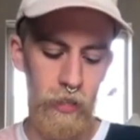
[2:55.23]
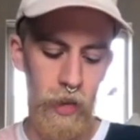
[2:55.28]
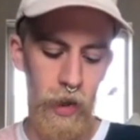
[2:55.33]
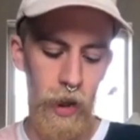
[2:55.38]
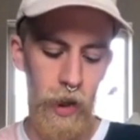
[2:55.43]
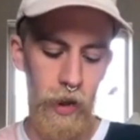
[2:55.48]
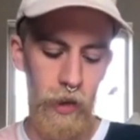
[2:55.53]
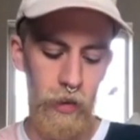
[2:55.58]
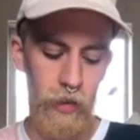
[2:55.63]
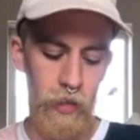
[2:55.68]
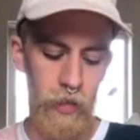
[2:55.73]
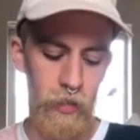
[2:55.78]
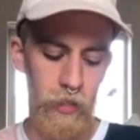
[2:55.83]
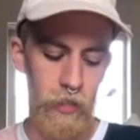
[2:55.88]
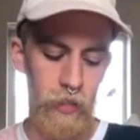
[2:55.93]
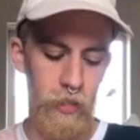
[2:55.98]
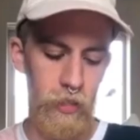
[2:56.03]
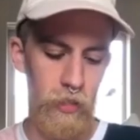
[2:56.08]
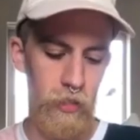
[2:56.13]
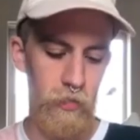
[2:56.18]
because
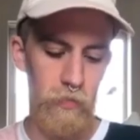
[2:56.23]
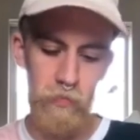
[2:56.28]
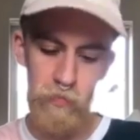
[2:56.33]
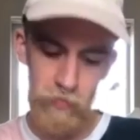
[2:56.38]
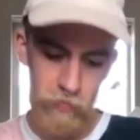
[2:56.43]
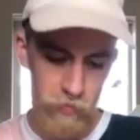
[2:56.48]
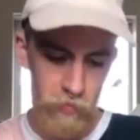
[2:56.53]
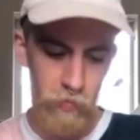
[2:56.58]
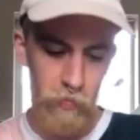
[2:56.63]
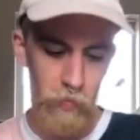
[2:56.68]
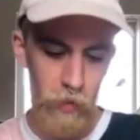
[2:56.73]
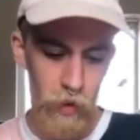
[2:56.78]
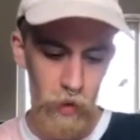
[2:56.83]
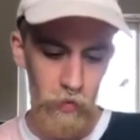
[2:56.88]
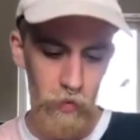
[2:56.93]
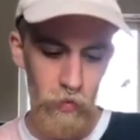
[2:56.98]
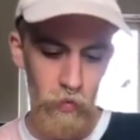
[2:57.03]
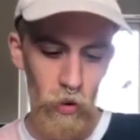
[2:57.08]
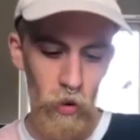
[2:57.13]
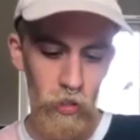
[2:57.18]
if you've
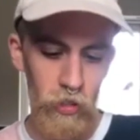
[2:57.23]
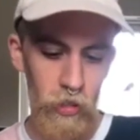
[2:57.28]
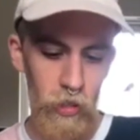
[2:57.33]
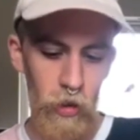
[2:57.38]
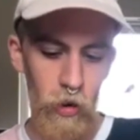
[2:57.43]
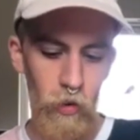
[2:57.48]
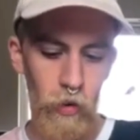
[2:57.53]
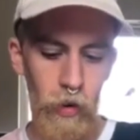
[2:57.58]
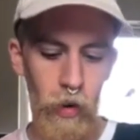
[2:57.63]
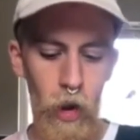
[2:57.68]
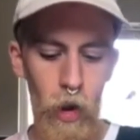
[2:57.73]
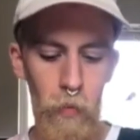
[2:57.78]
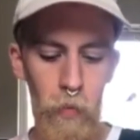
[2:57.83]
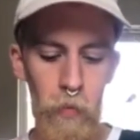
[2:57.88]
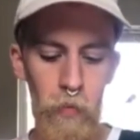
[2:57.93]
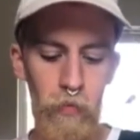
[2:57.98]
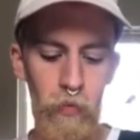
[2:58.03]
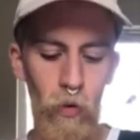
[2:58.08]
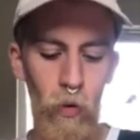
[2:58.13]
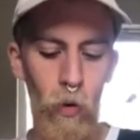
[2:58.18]
not done origami
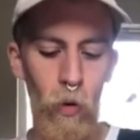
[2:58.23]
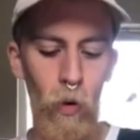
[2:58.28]
before,